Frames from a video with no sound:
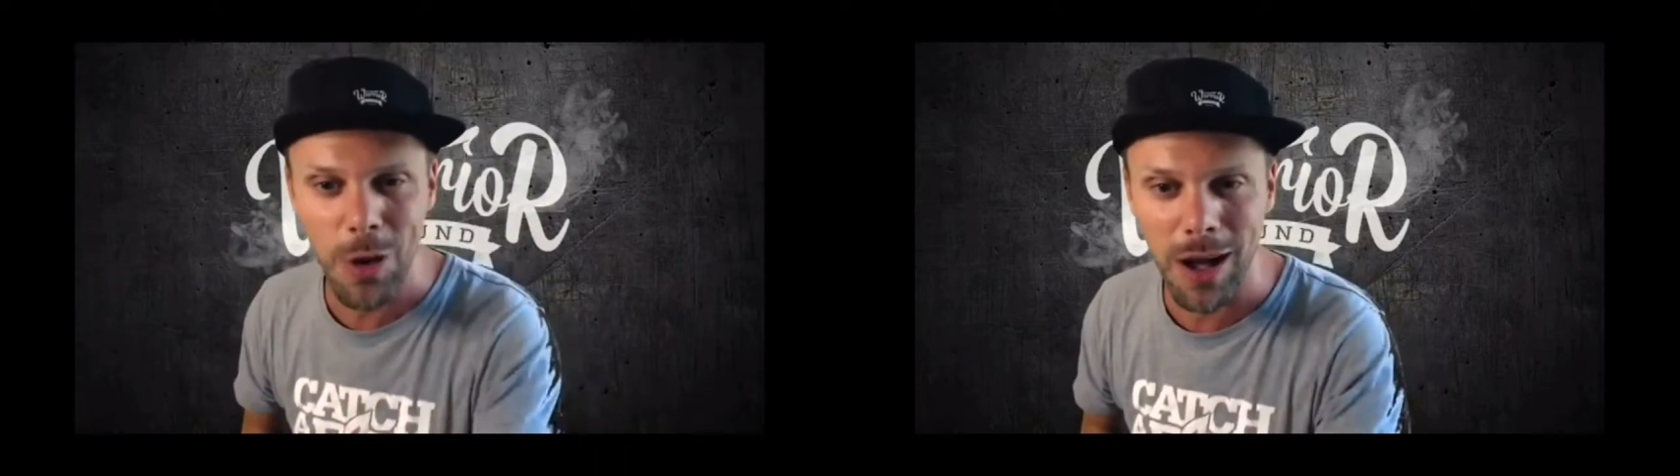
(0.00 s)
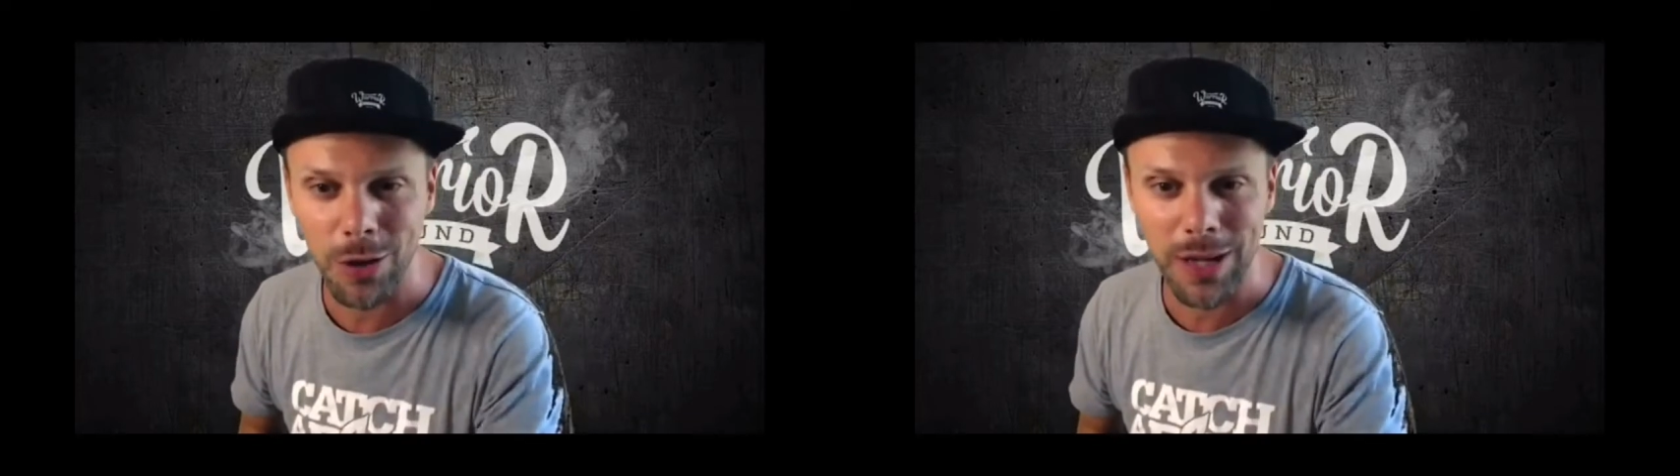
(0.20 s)

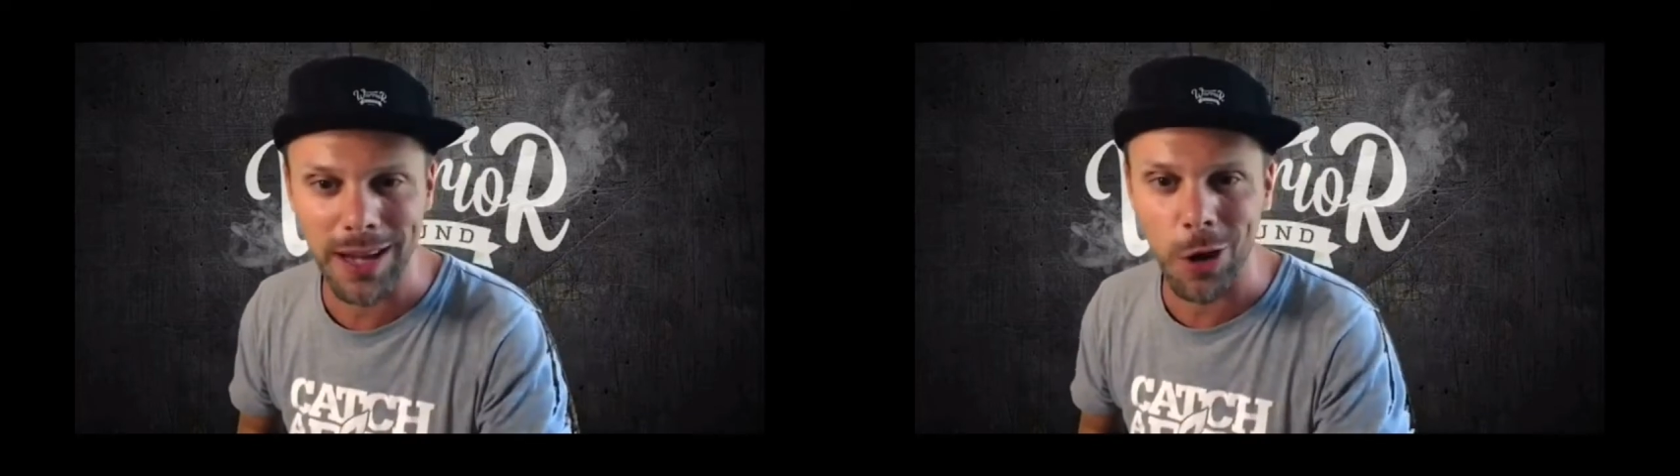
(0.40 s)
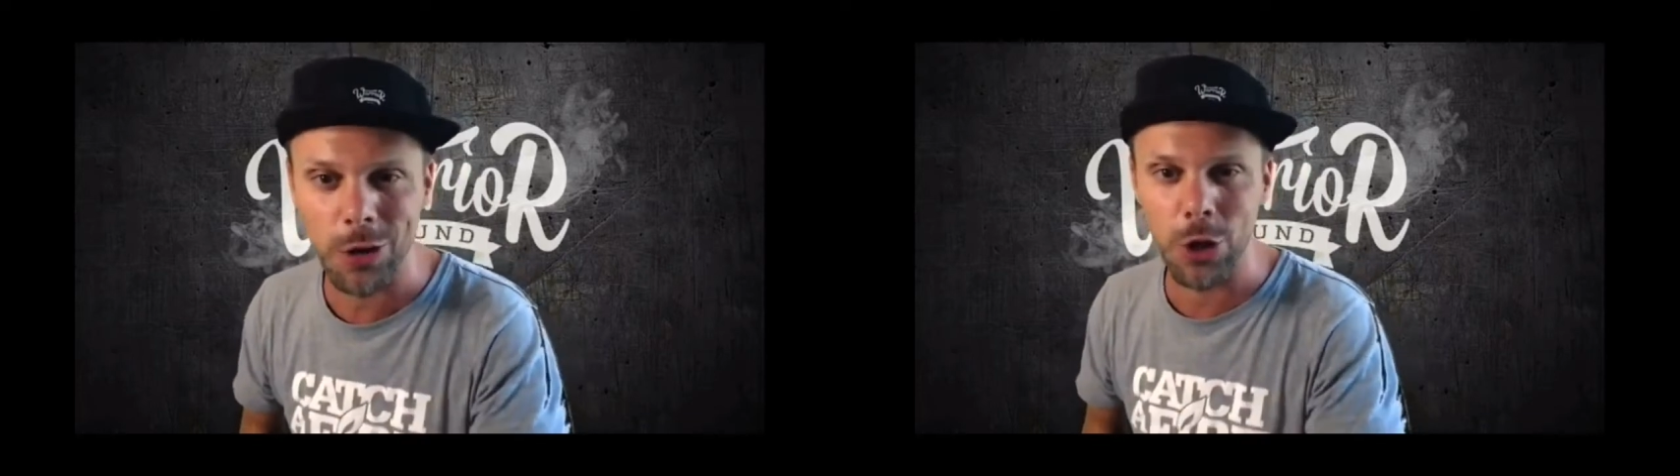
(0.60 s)
Are Go
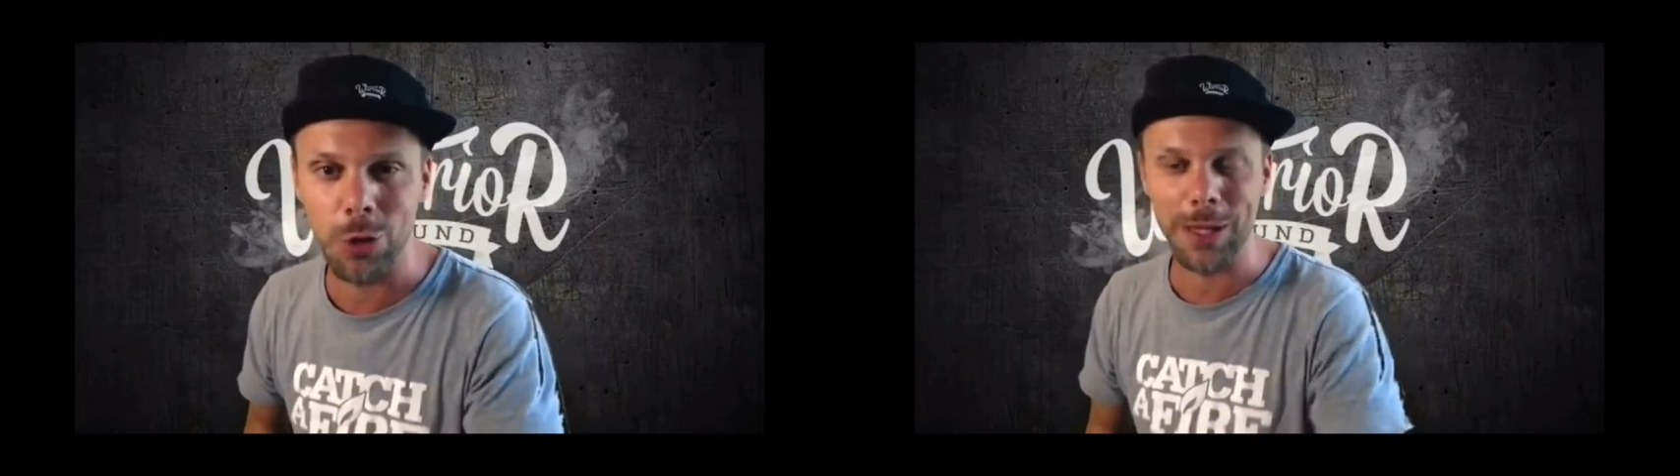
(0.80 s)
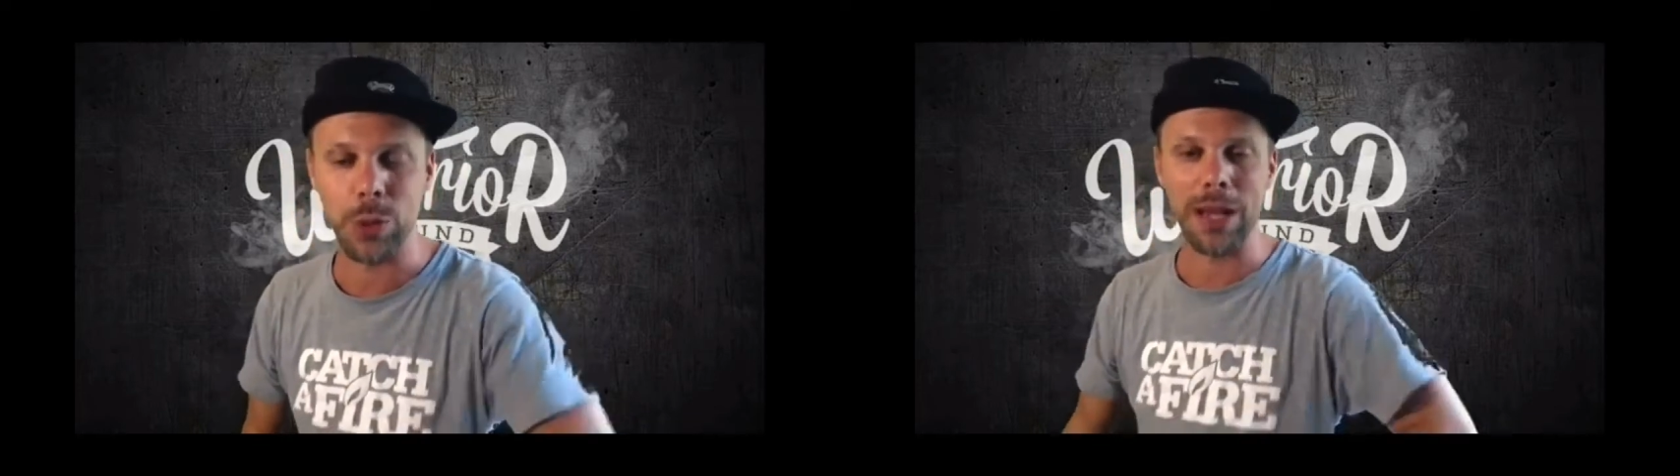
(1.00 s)
Dead,
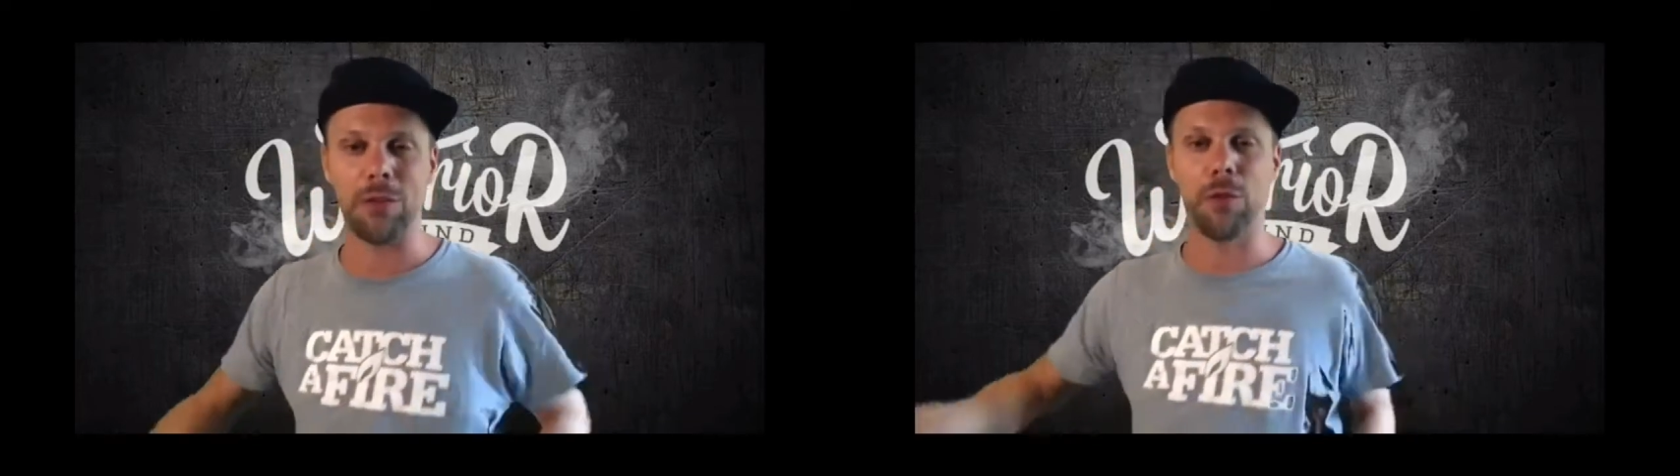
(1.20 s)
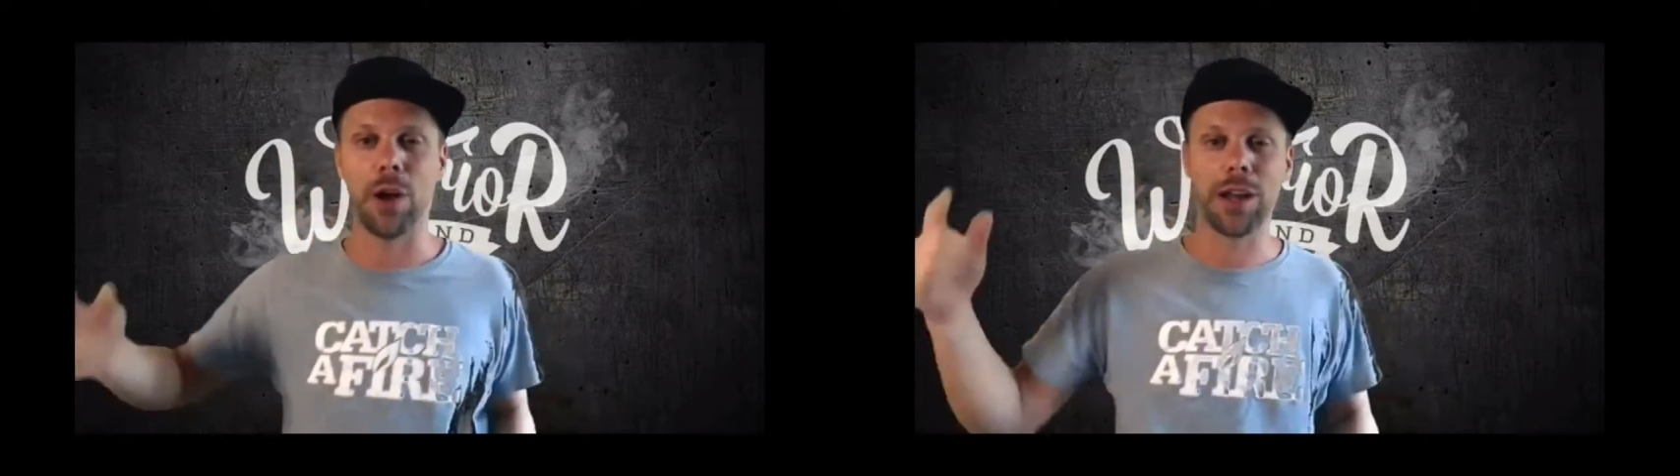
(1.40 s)
October
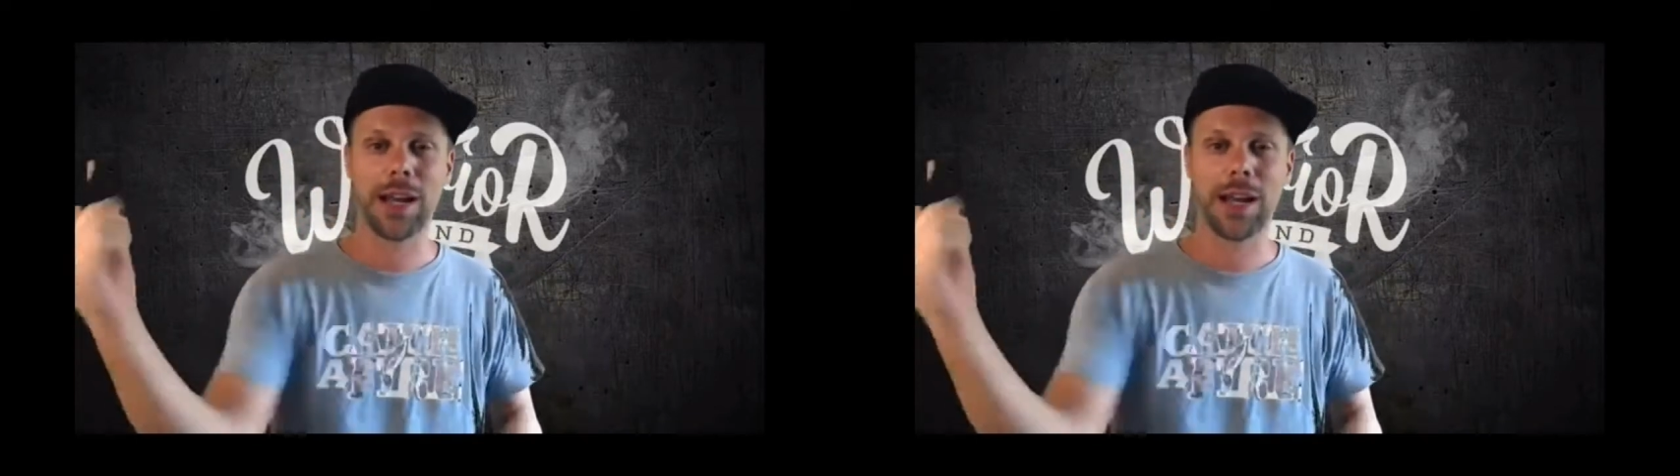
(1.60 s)
24th,